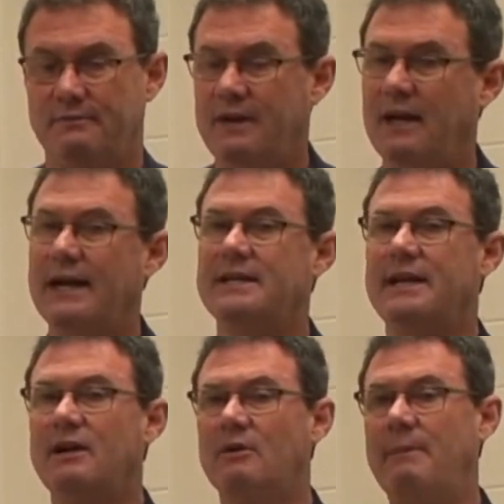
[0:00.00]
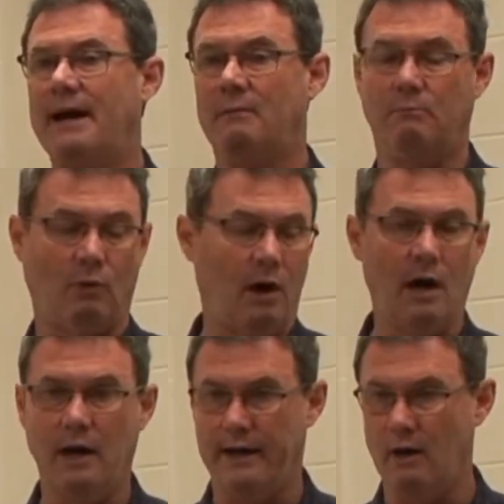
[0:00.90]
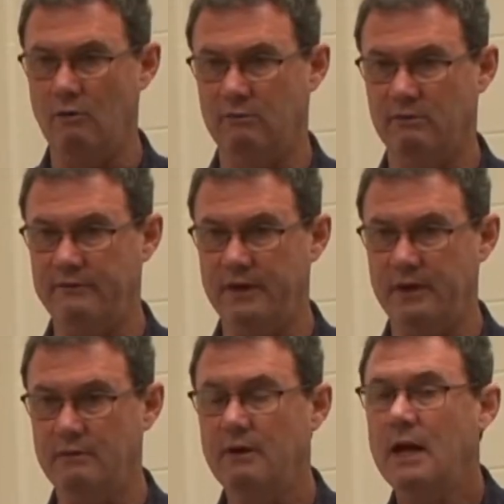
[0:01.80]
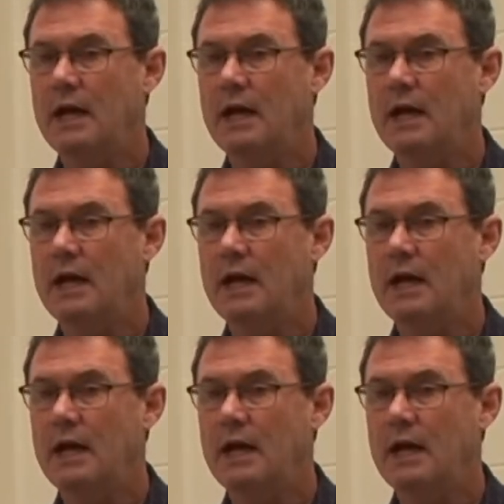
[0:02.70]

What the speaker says: They like to hear about a broad overview.